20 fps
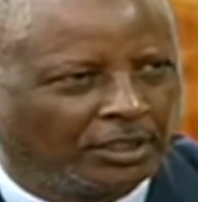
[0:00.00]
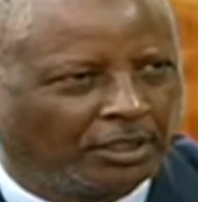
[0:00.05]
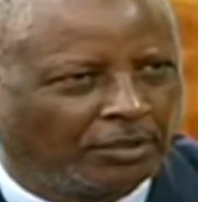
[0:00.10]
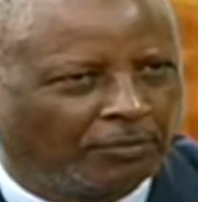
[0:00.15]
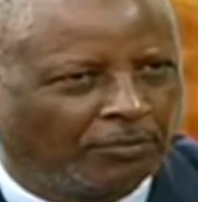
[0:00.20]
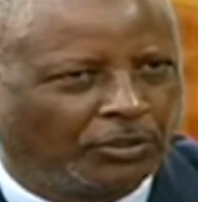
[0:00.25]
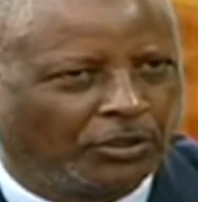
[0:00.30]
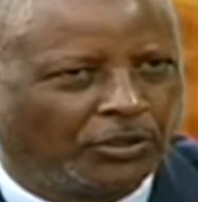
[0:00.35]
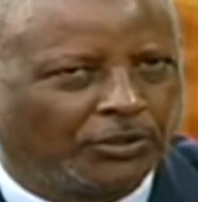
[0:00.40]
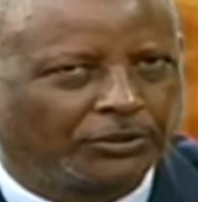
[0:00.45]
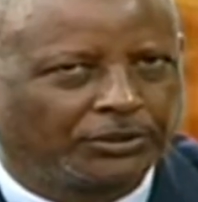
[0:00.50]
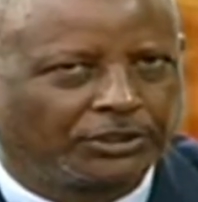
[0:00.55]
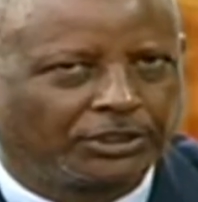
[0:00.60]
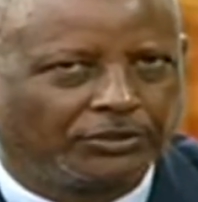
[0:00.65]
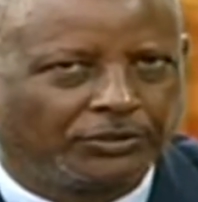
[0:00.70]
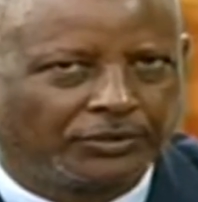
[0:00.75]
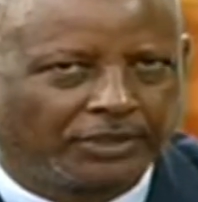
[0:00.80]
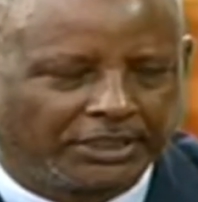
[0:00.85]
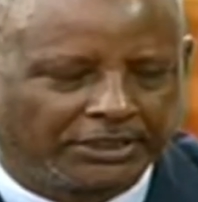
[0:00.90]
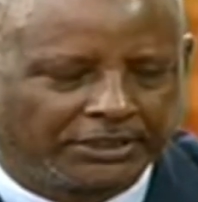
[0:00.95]
both
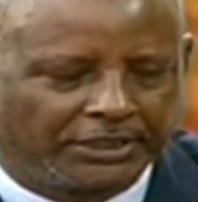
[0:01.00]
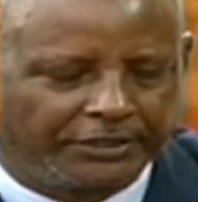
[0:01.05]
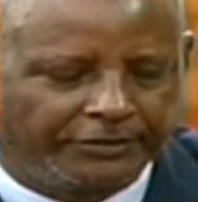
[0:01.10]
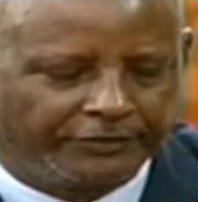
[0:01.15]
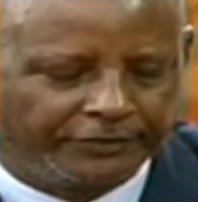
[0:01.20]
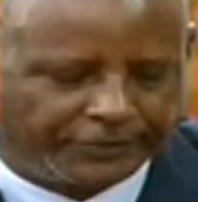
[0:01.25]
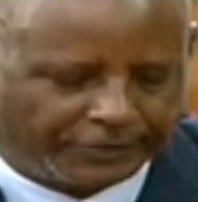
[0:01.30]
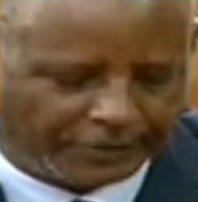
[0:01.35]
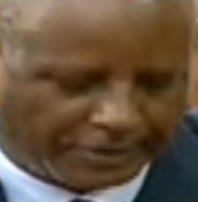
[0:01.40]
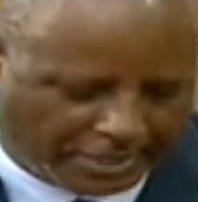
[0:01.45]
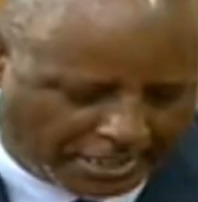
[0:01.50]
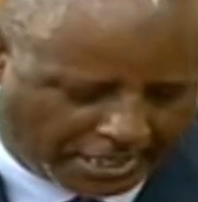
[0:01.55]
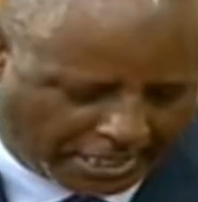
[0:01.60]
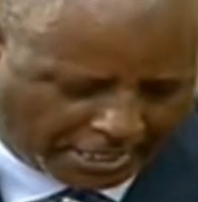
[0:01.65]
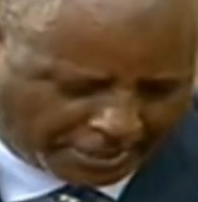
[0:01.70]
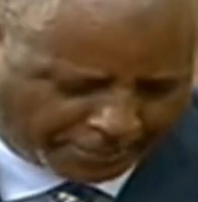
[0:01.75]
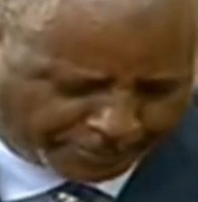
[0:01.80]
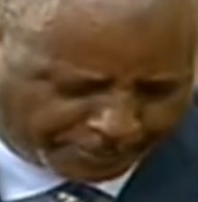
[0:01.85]
curative and